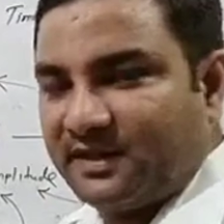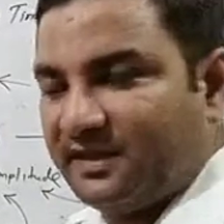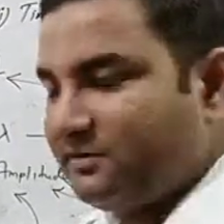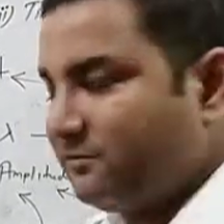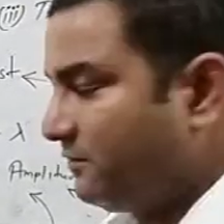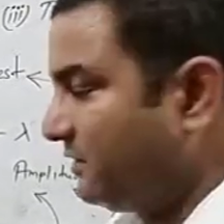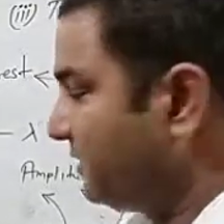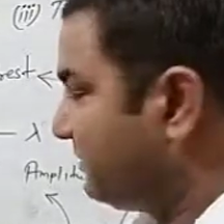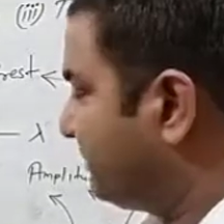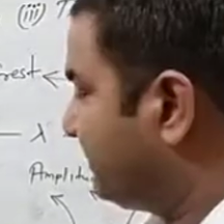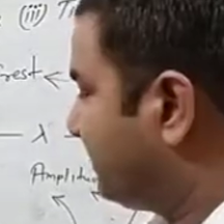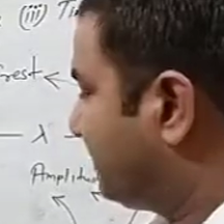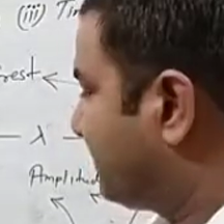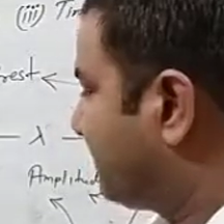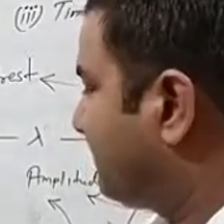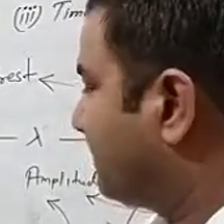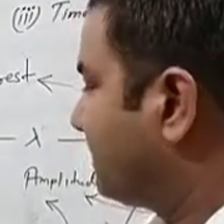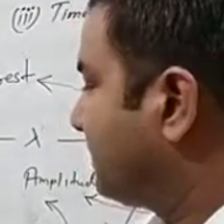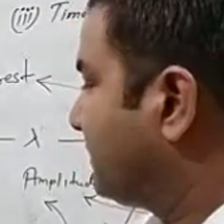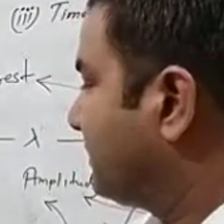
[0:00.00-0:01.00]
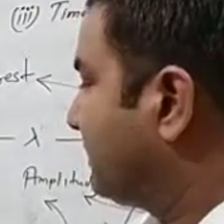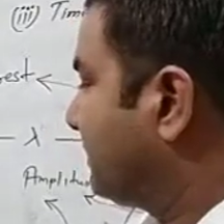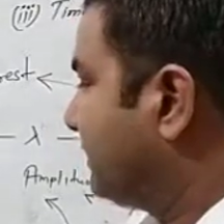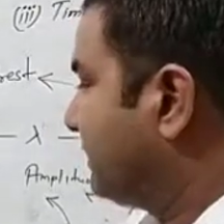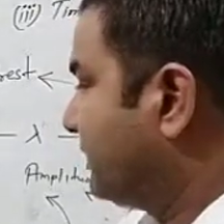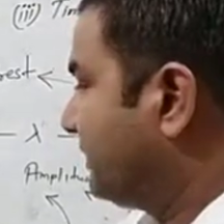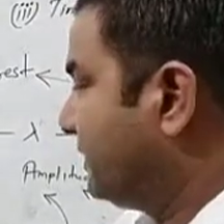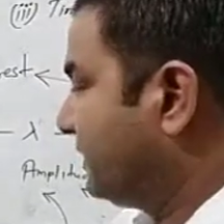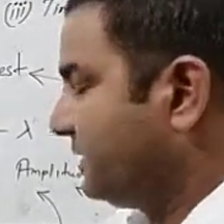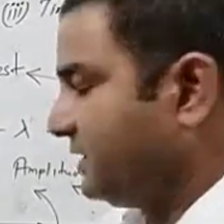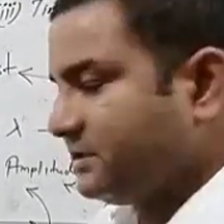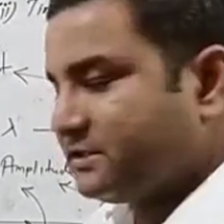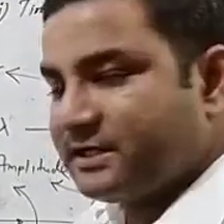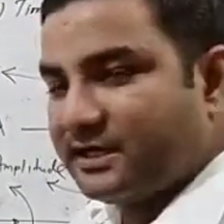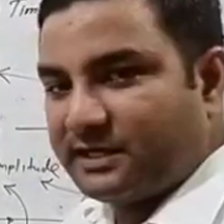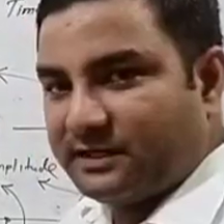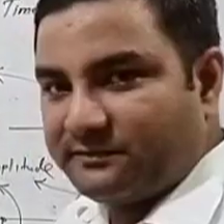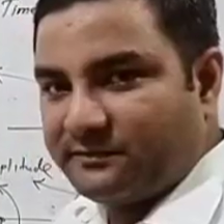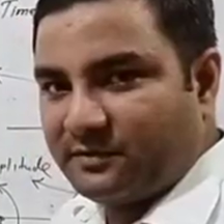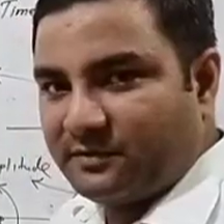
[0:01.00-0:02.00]
and wave here
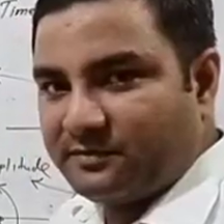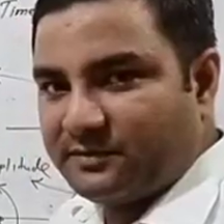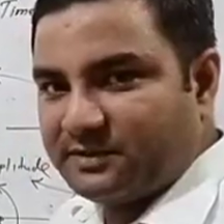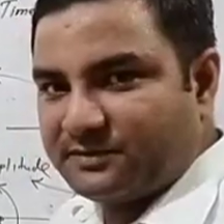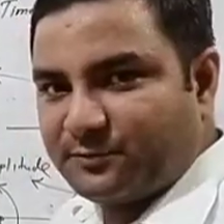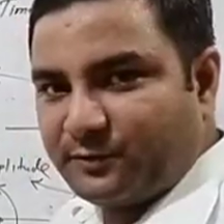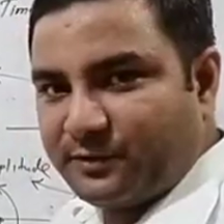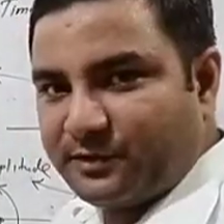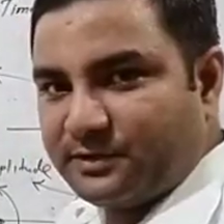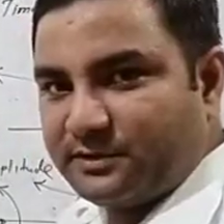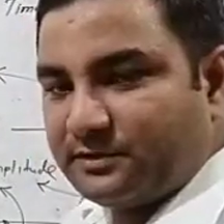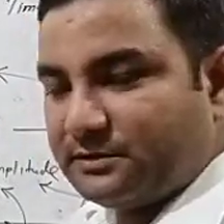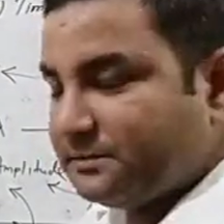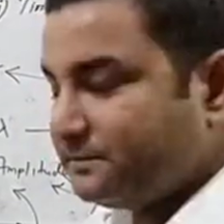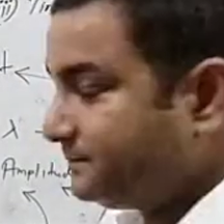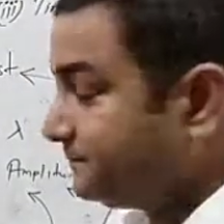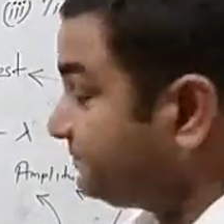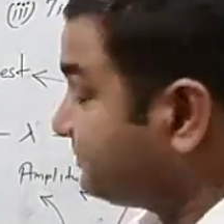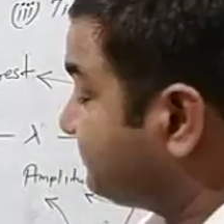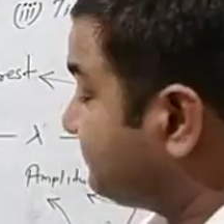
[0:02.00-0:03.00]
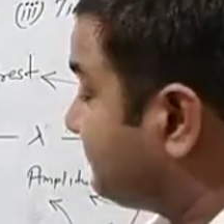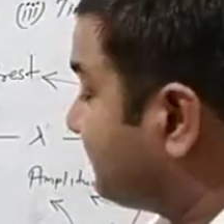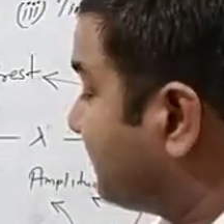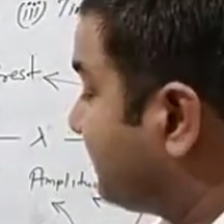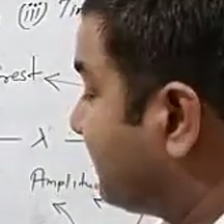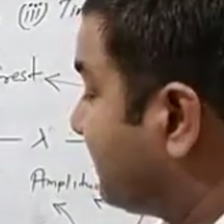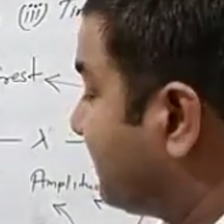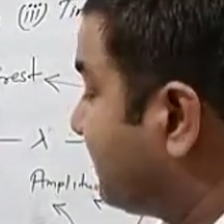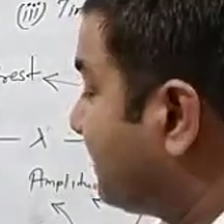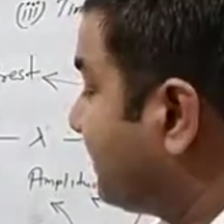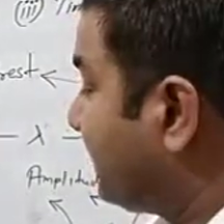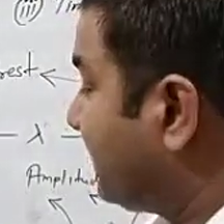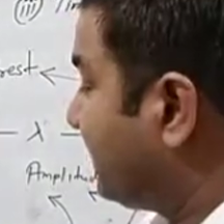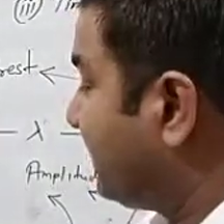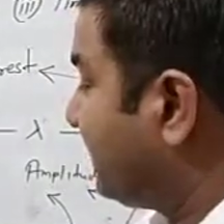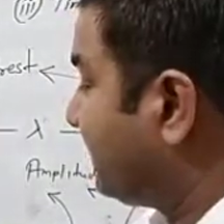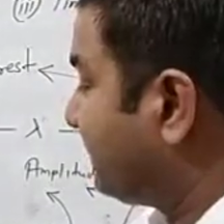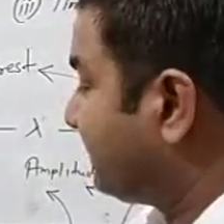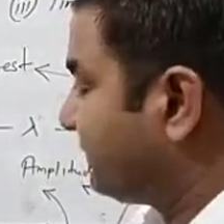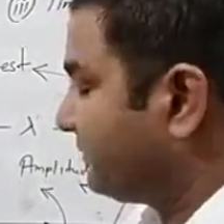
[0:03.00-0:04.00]
starting from this point
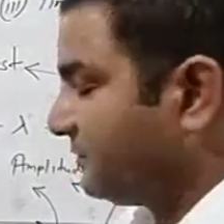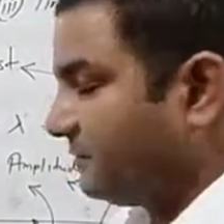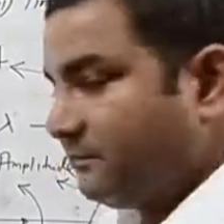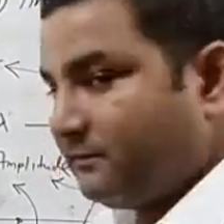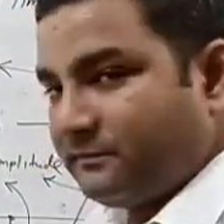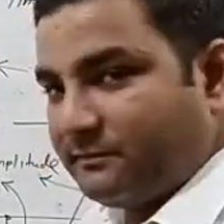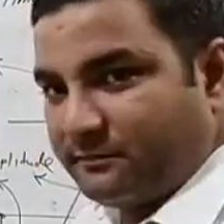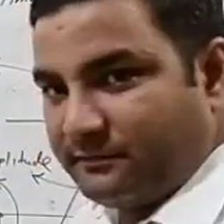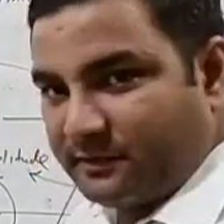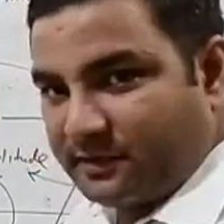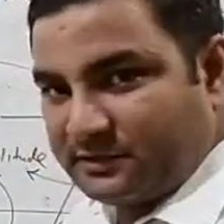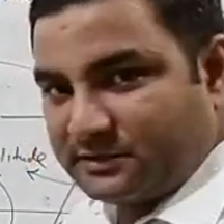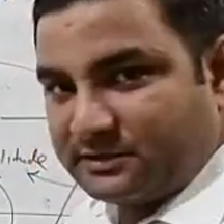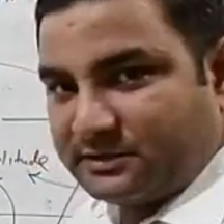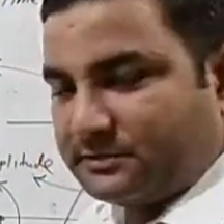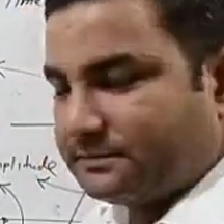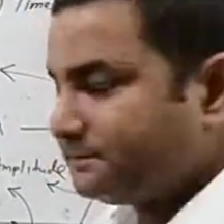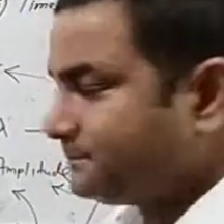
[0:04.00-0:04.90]
and first,